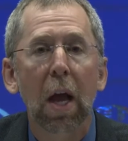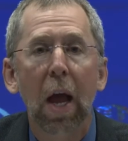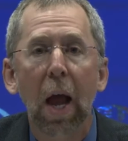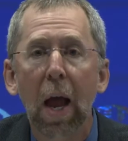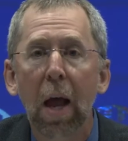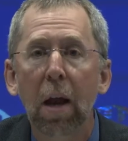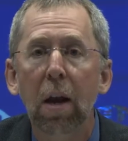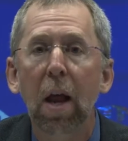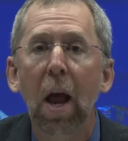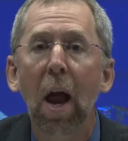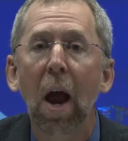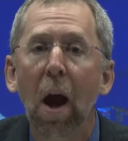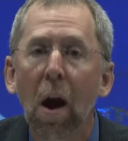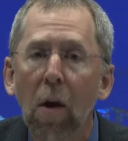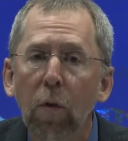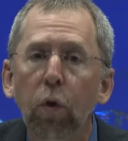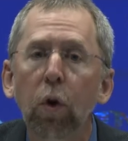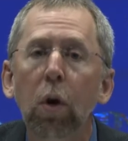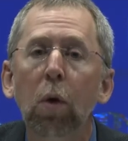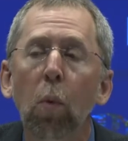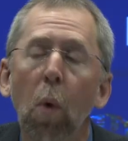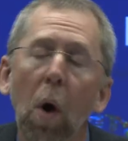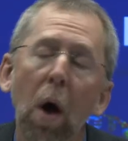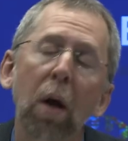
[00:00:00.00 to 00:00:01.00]
And
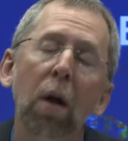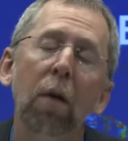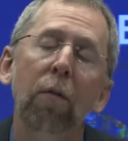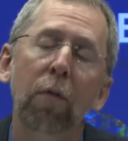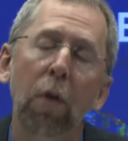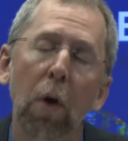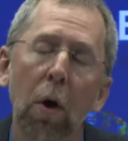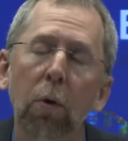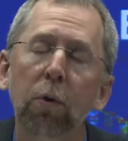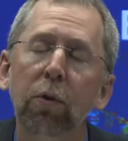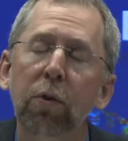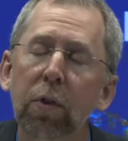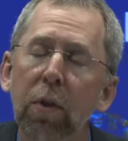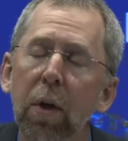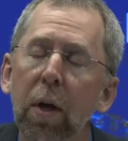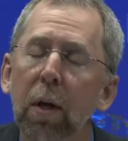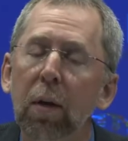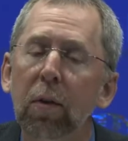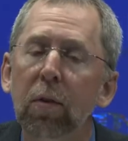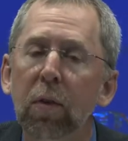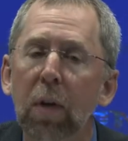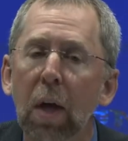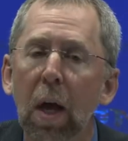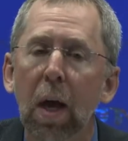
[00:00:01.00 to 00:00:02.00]
every one of those
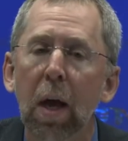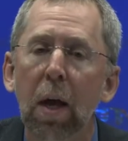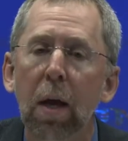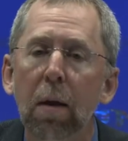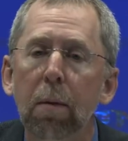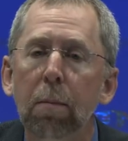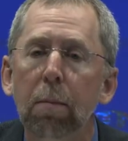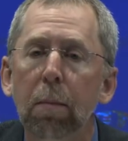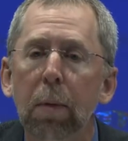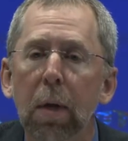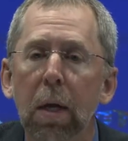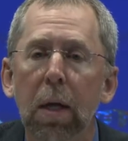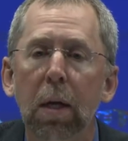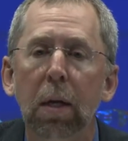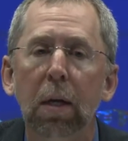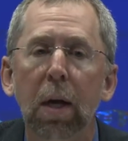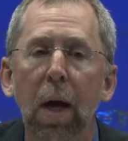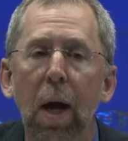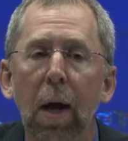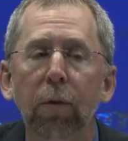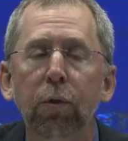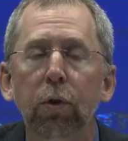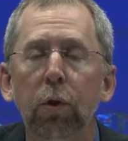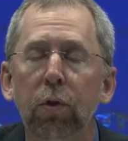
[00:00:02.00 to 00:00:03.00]
things came in
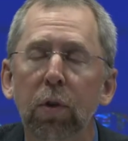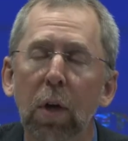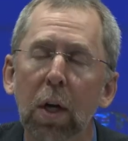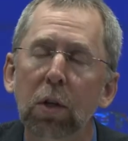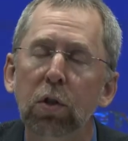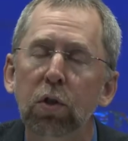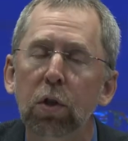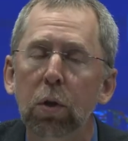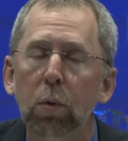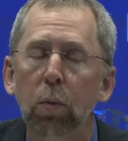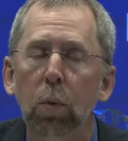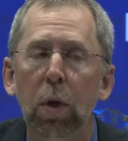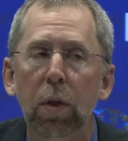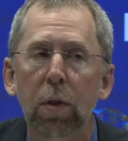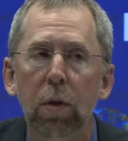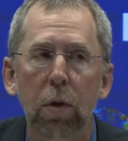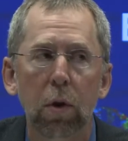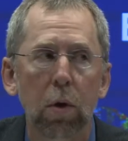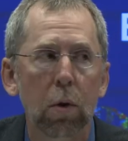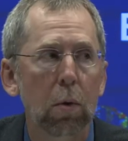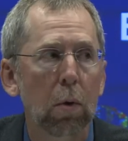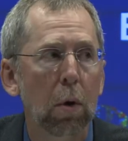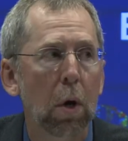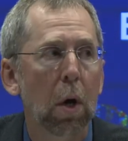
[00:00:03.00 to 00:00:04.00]
consultation with
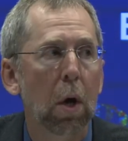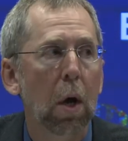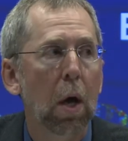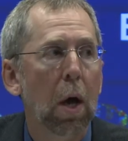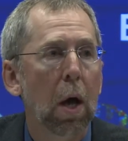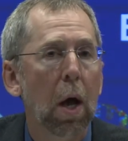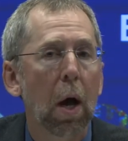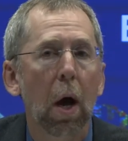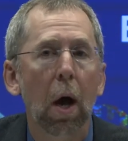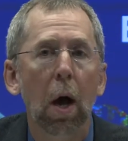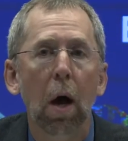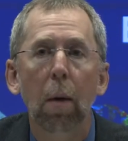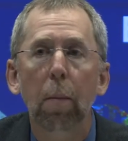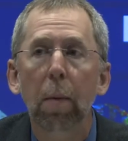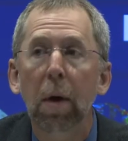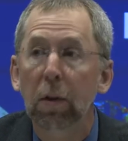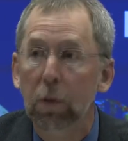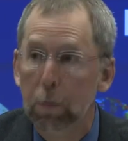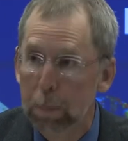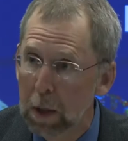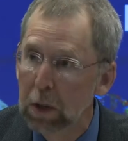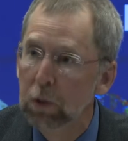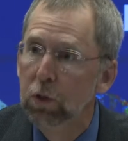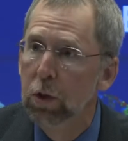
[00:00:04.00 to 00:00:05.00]
you, um,
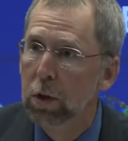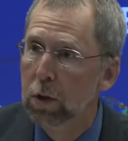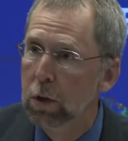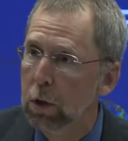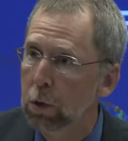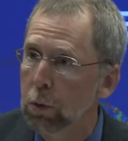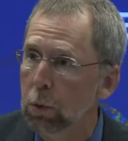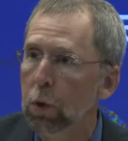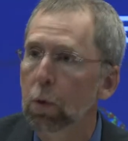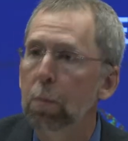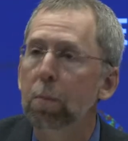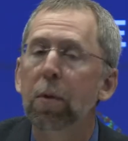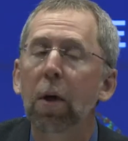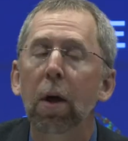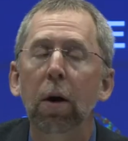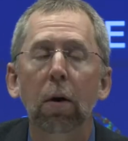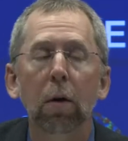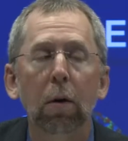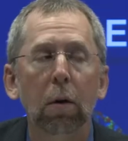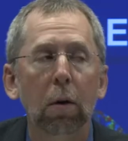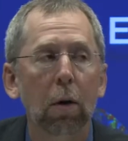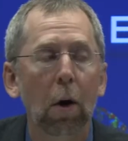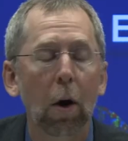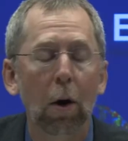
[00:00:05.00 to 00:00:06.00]
especially the group that
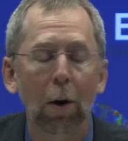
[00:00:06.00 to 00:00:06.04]
are,